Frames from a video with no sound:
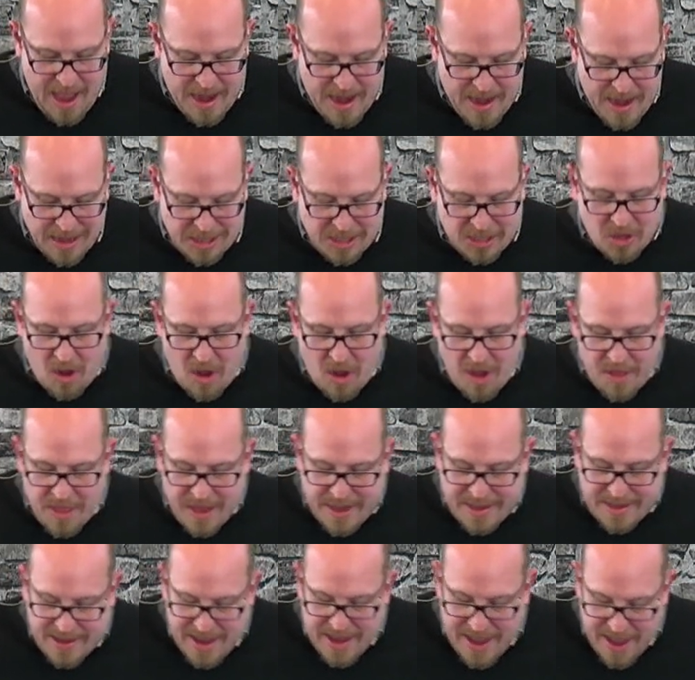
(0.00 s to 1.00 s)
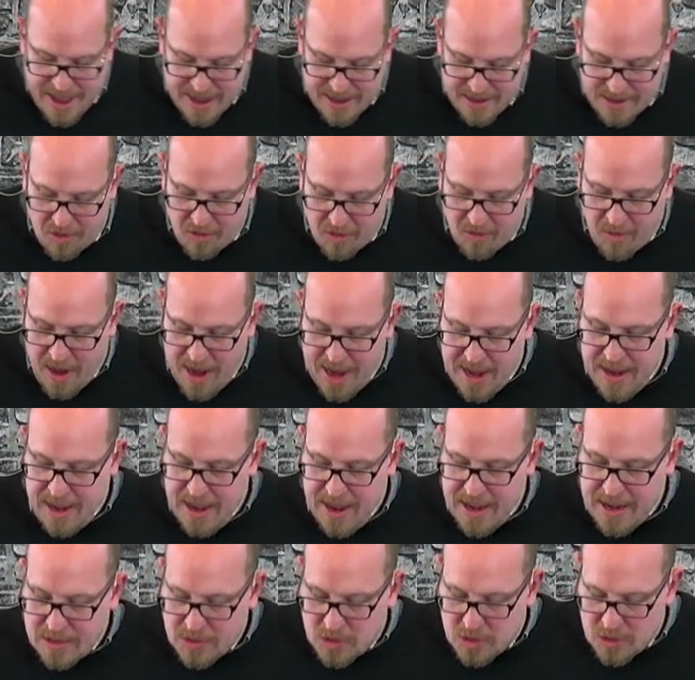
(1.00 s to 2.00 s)
And I saw the dead,
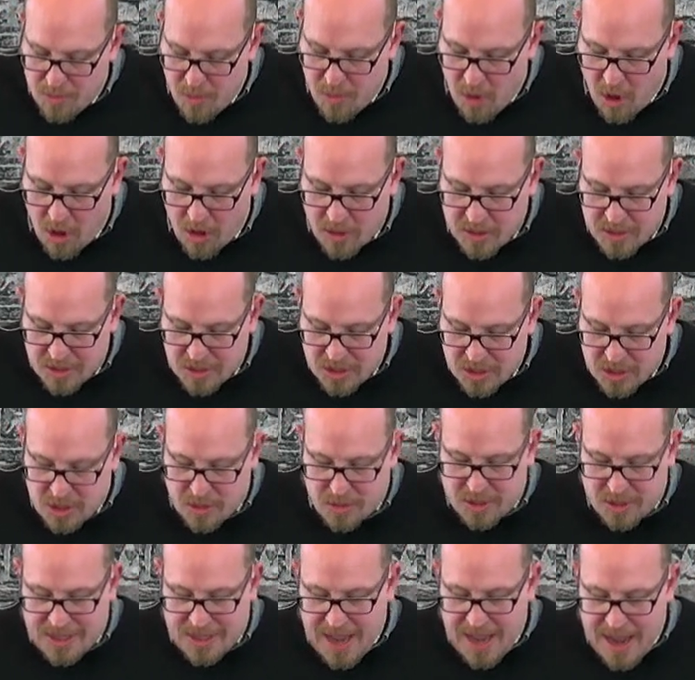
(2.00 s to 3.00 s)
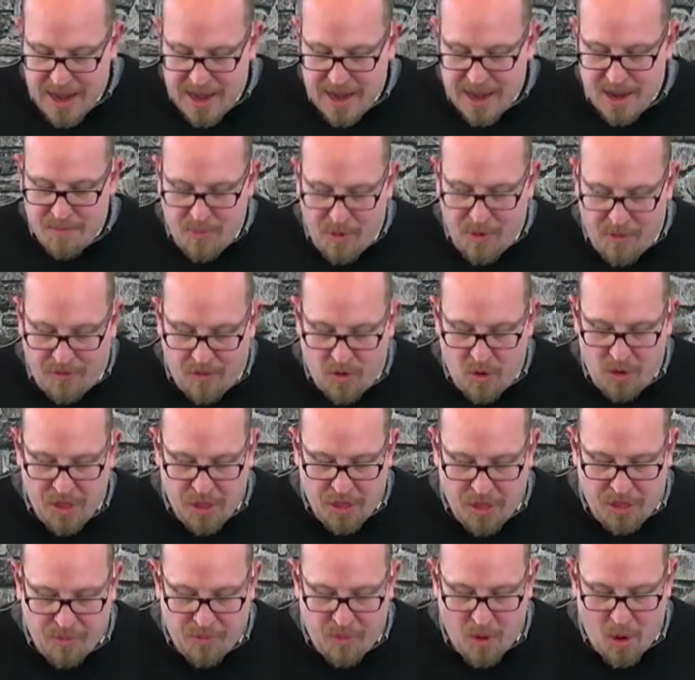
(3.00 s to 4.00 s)
great and small, standing before
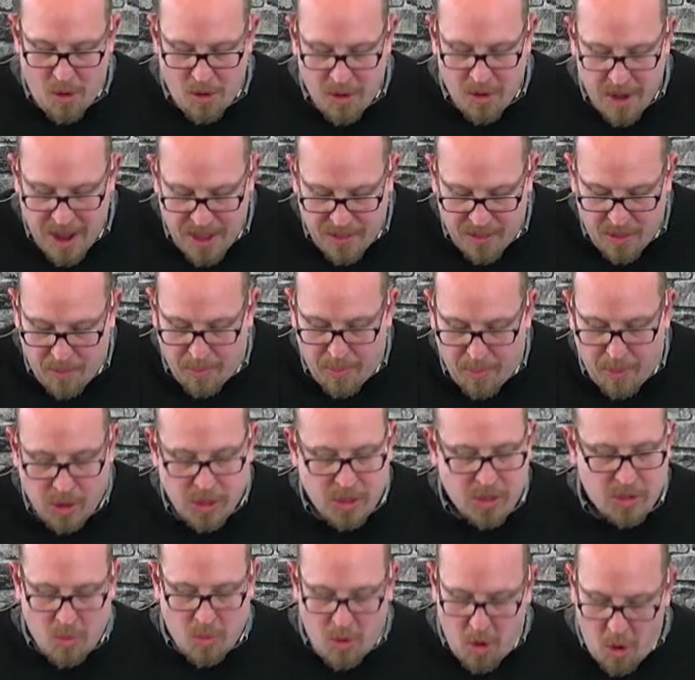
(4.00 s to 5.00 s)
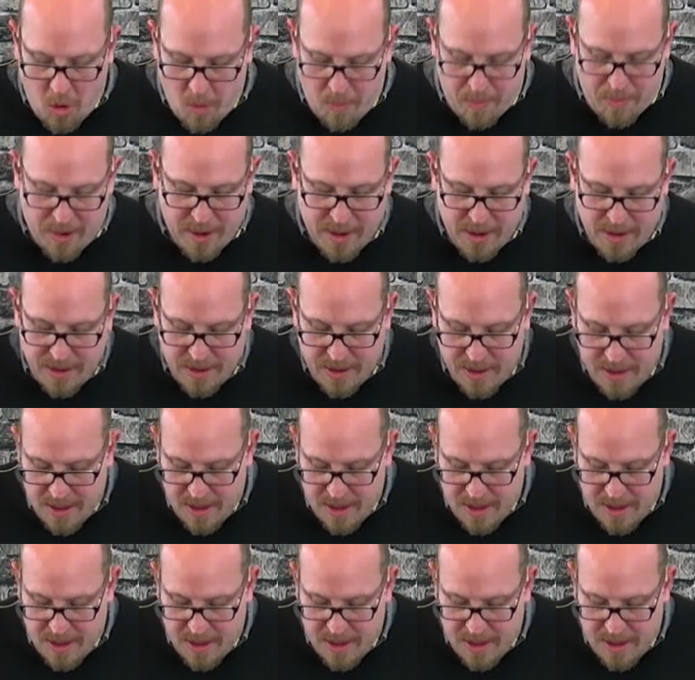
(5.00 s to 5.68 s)
the throne, and the books were open.